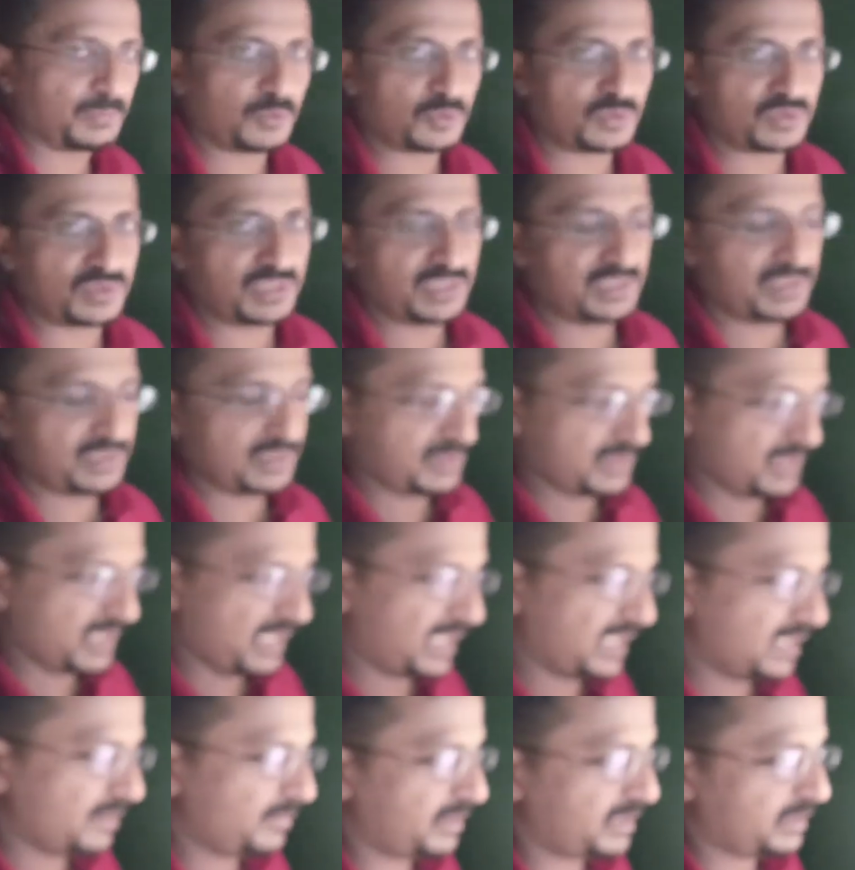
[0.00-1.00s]
process,
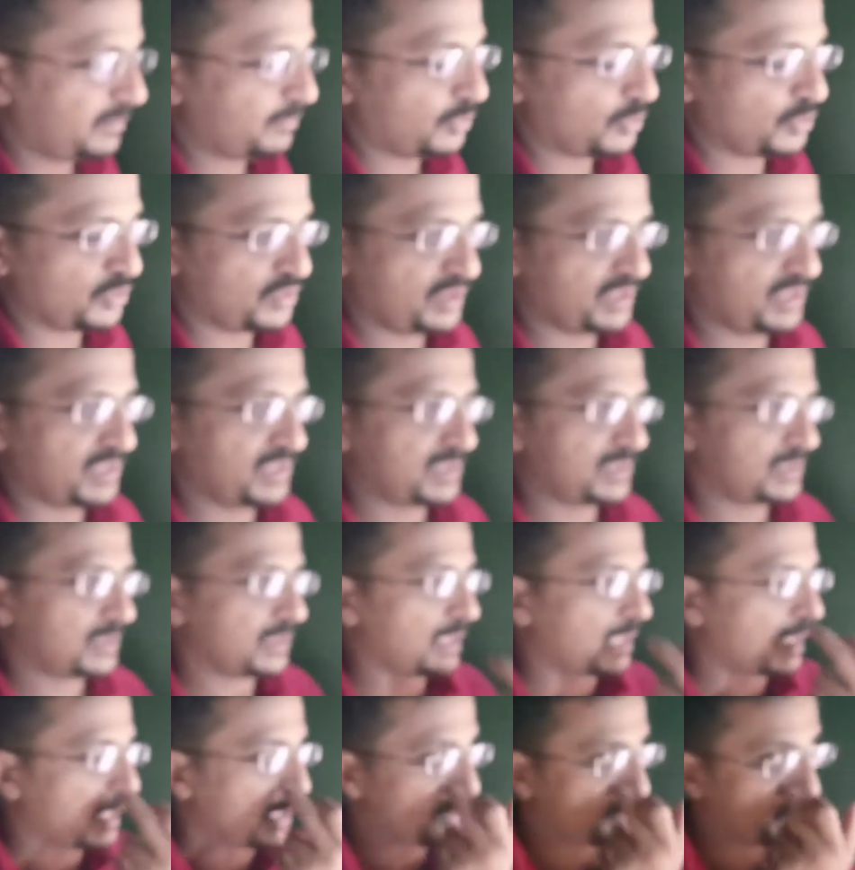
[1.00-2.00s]
adiabatic process,
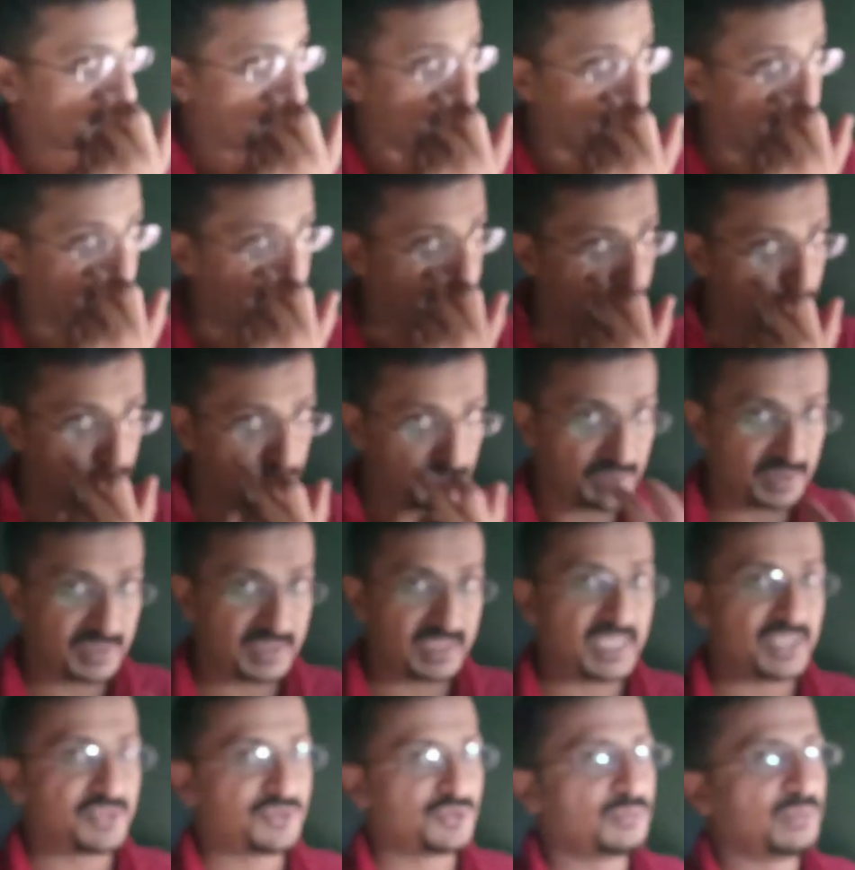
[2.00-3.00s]
isochoric process
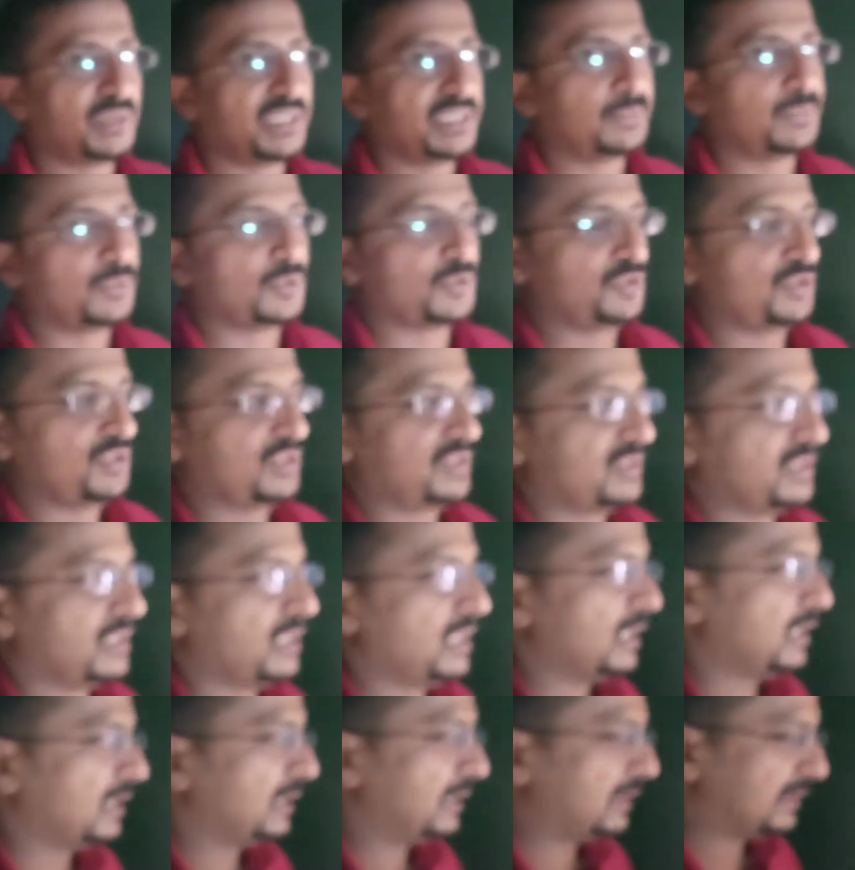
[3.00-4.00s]
and isobaric process,
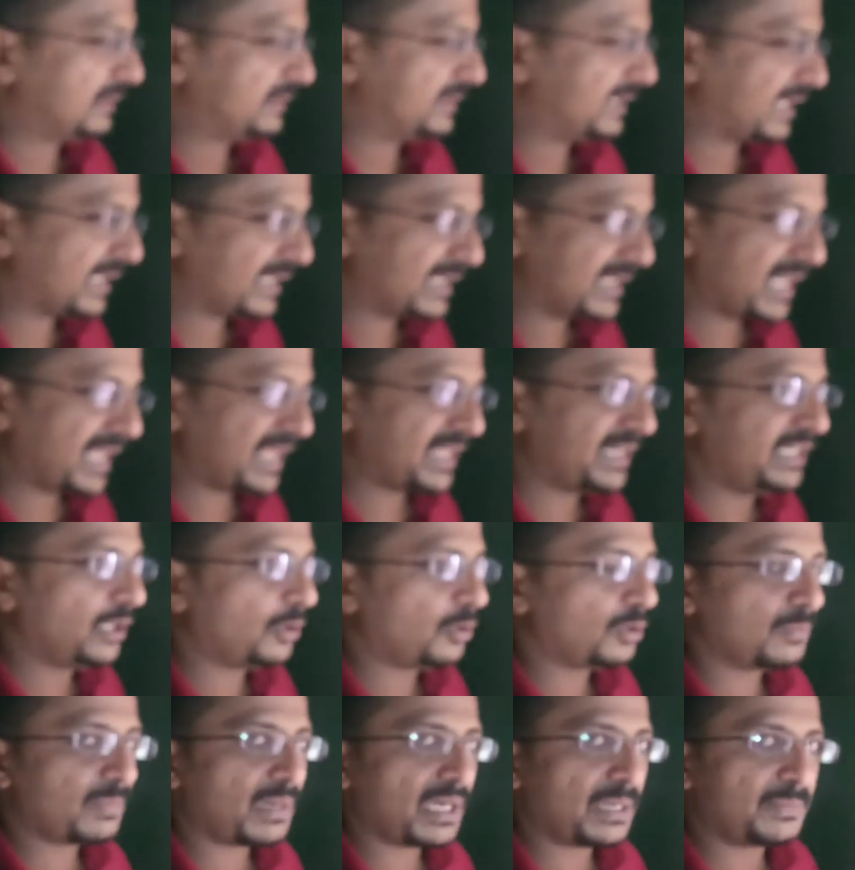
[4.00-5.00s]
they are carried
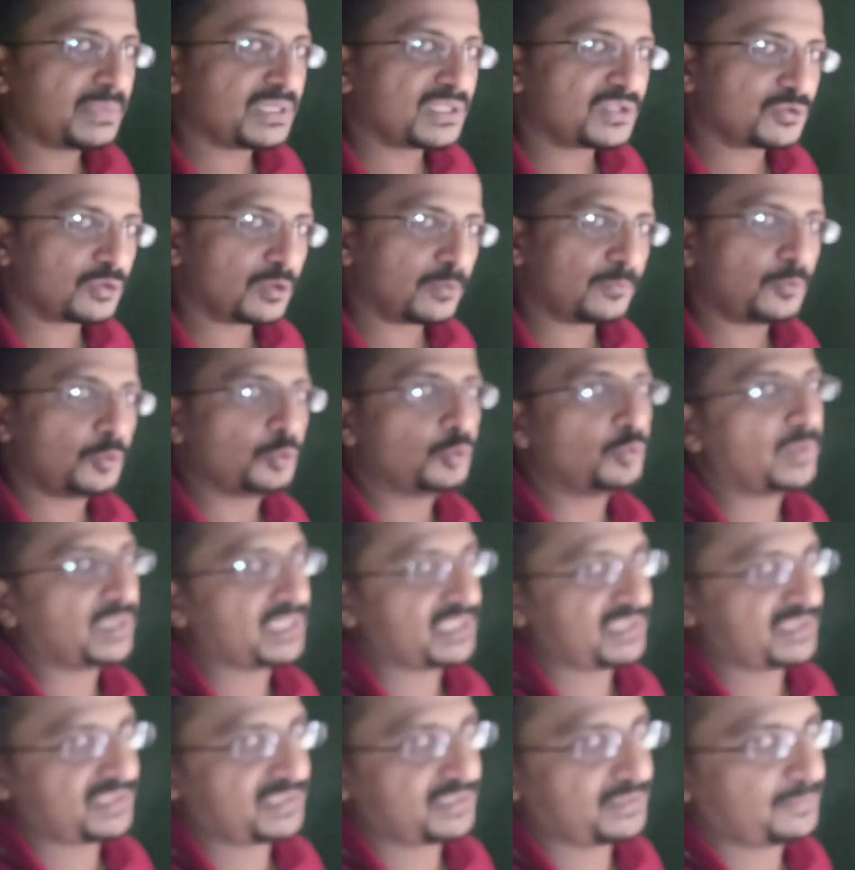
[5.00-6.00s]
out by means of two
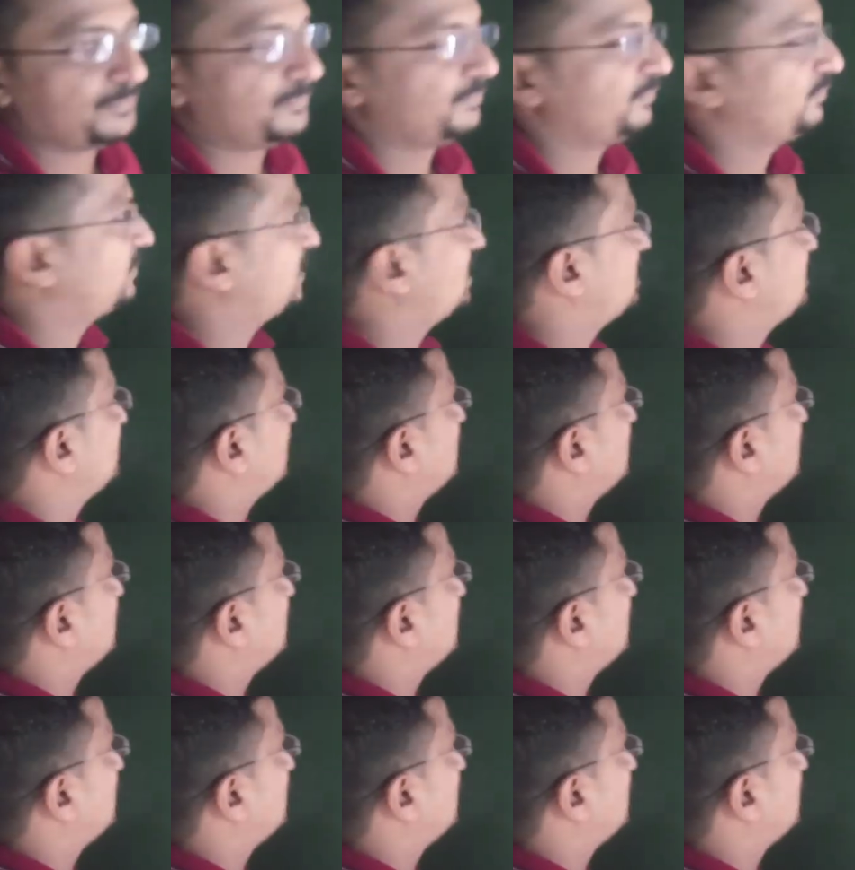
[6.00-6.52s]
ways, that is